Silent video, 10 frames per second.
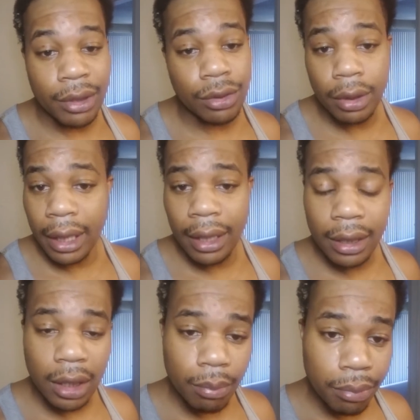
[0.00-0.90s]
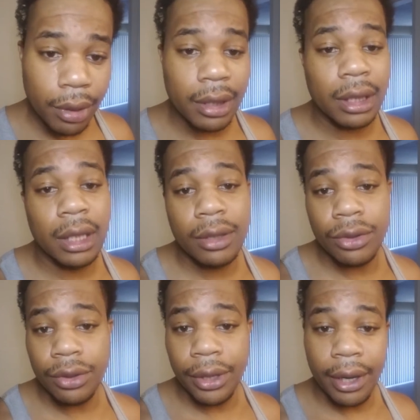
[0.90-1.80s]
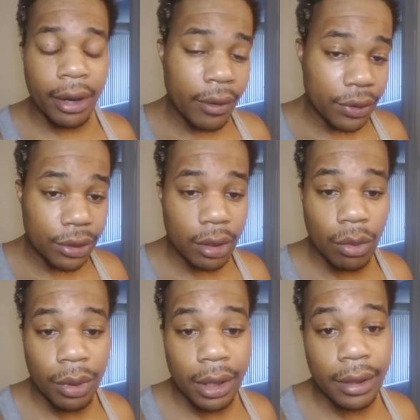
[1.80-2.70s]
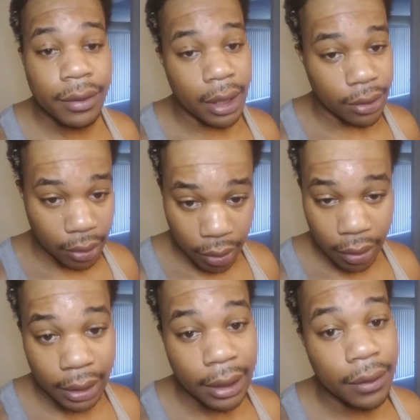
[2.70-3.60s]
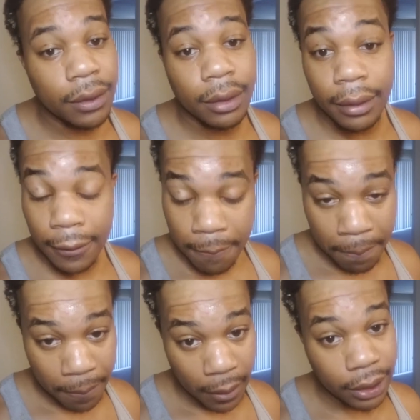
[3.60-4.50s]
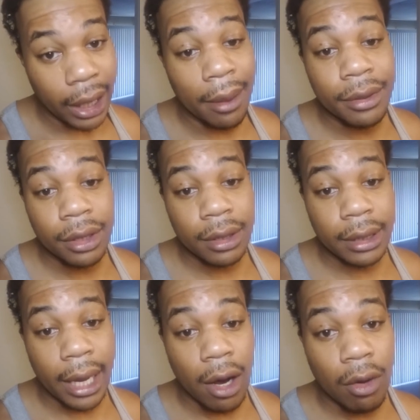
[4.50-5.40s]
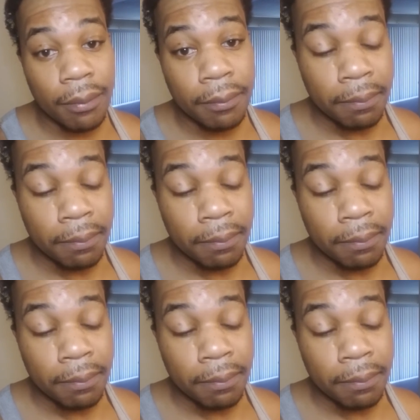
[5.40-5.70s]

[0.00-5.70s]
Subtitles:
but you can't keep putting kits in your hair every single week because that's going to lead to a damaging scalp.